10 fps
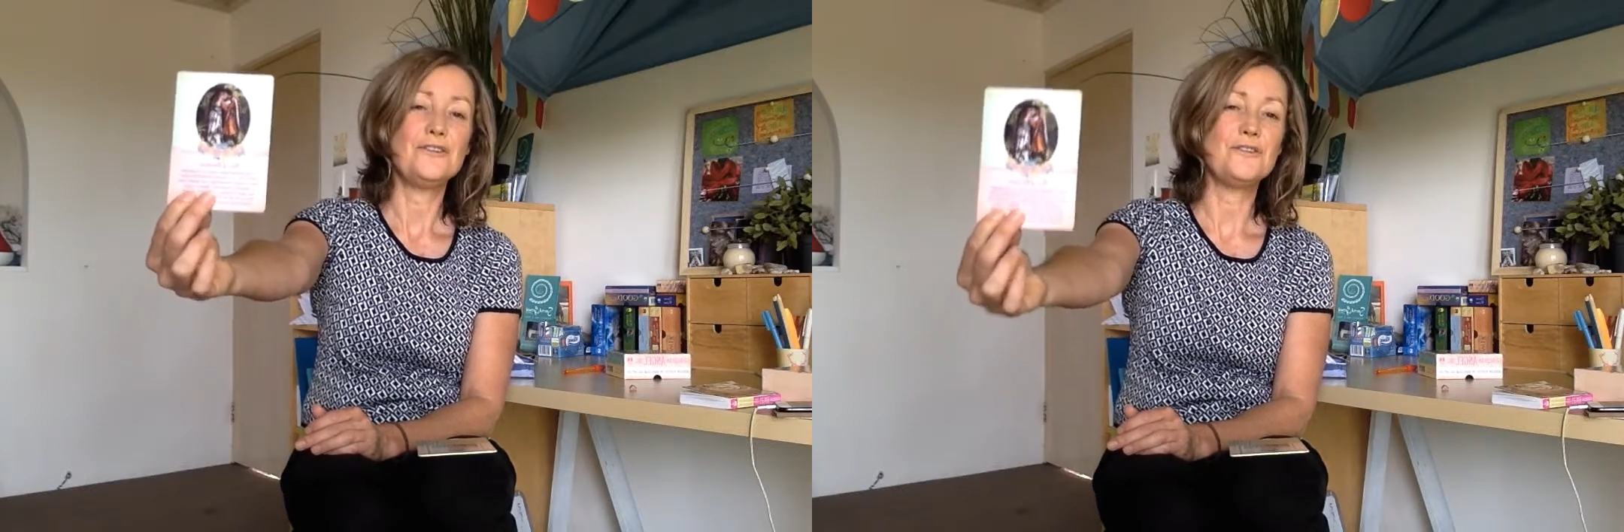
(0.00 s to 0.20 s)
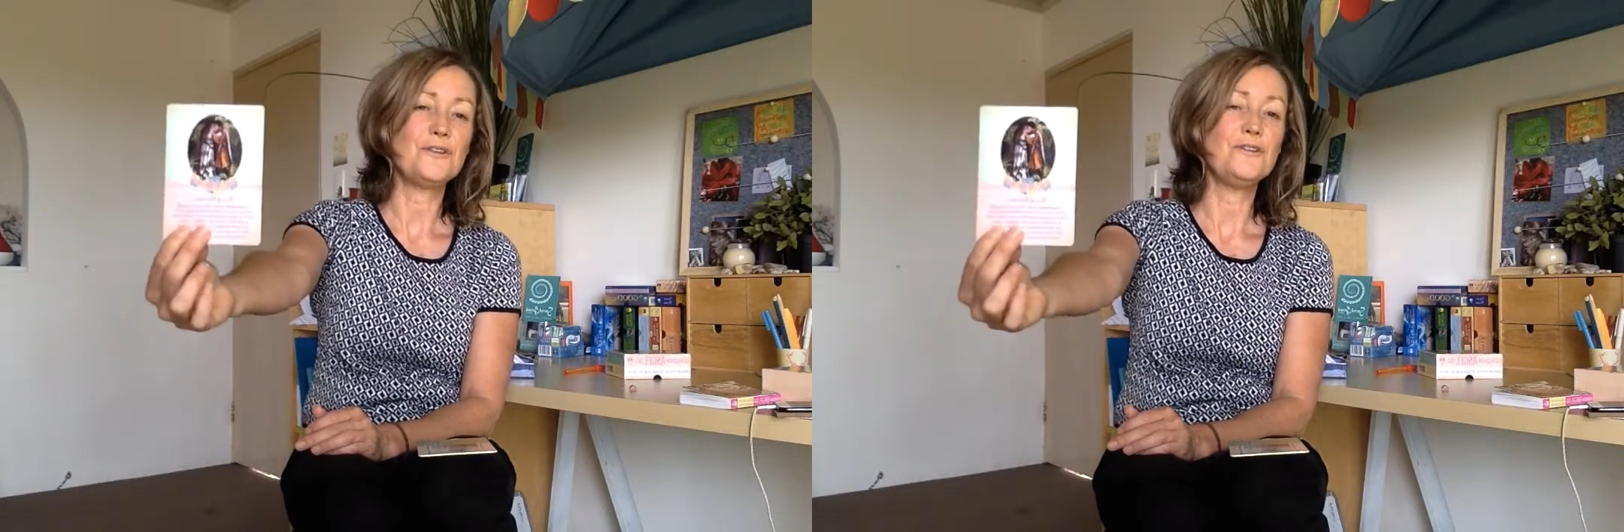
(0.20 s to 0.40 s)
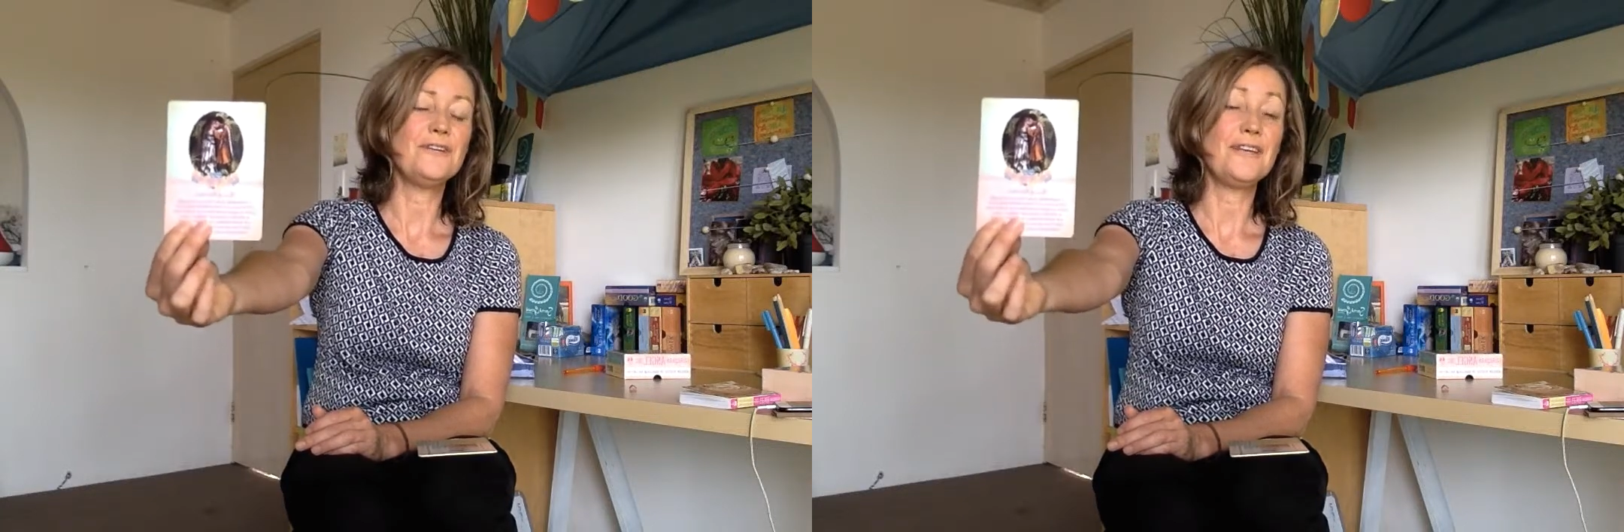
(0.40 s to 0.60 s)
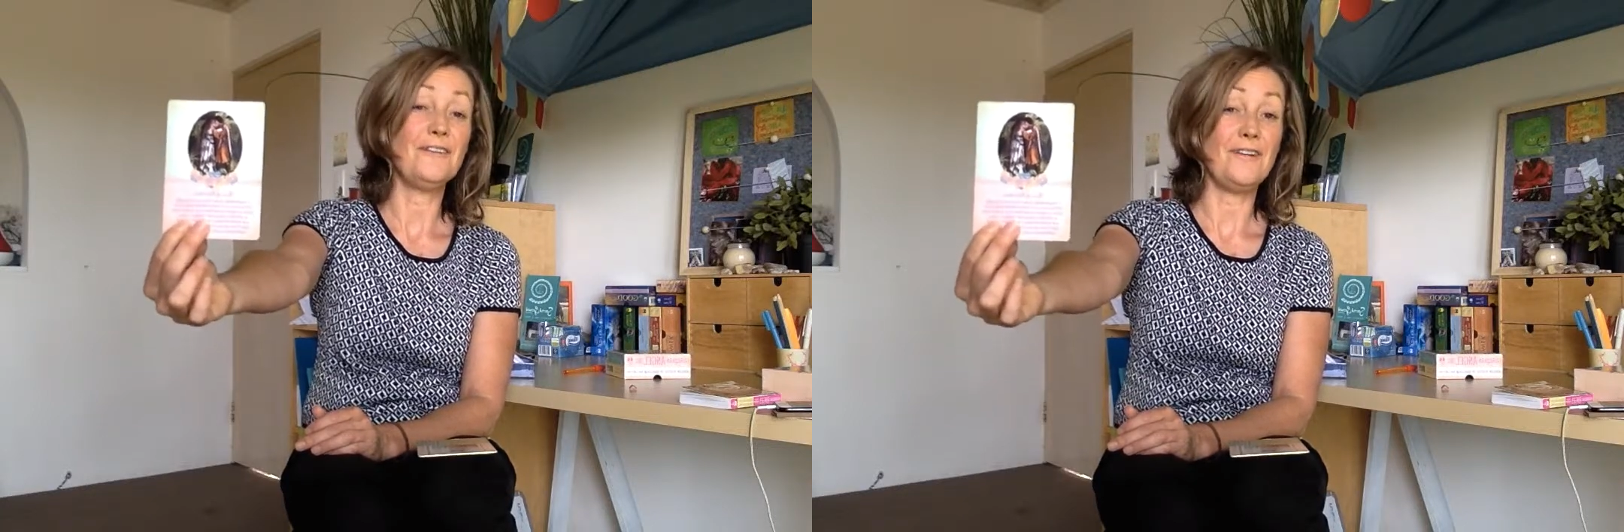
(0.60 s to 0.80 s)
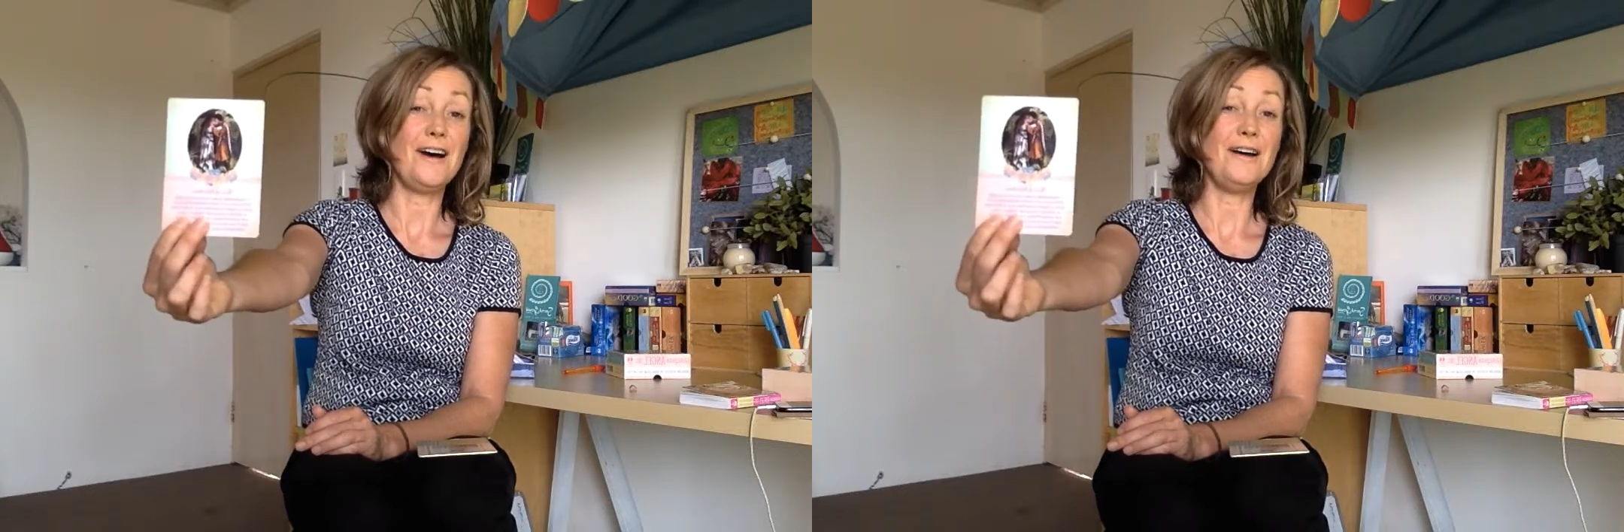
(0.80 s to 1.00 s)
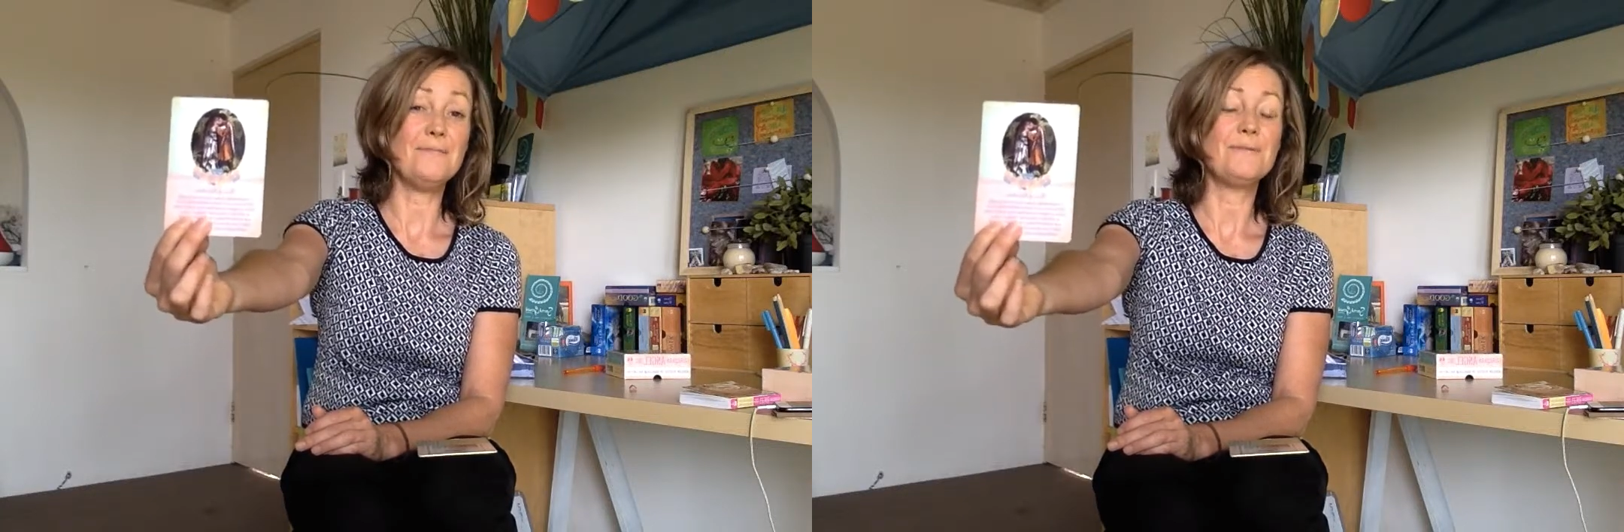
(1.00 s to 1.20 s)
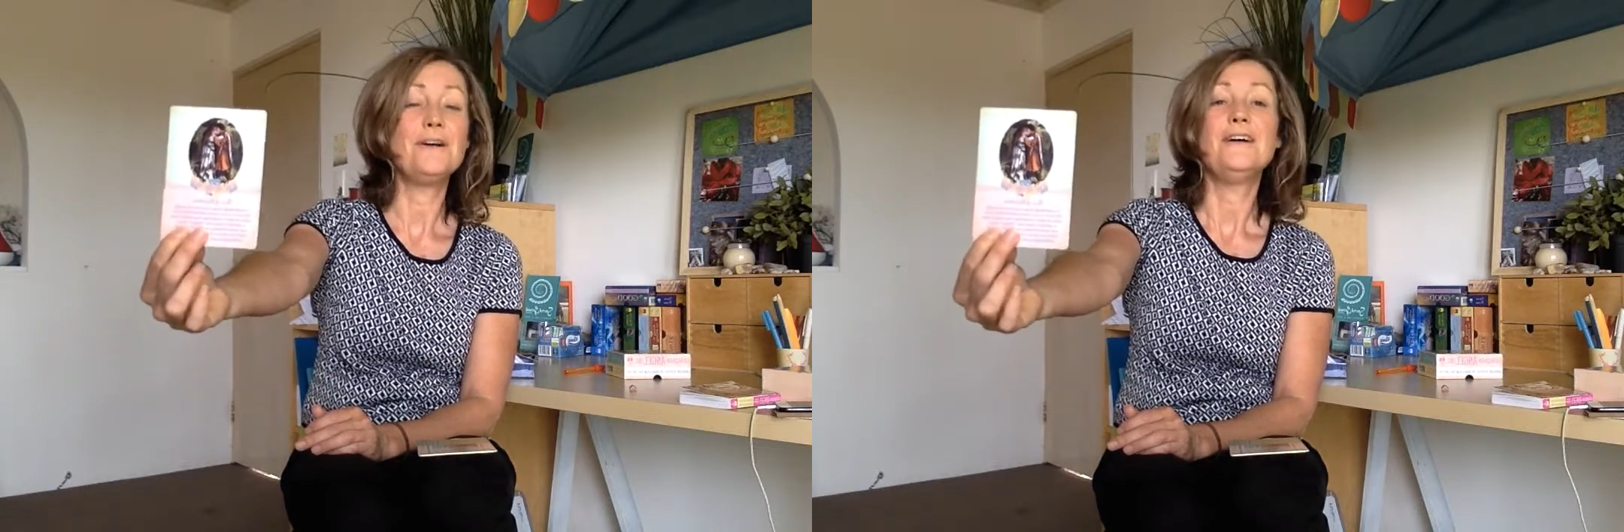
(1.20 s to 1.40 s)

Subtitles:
don't give up.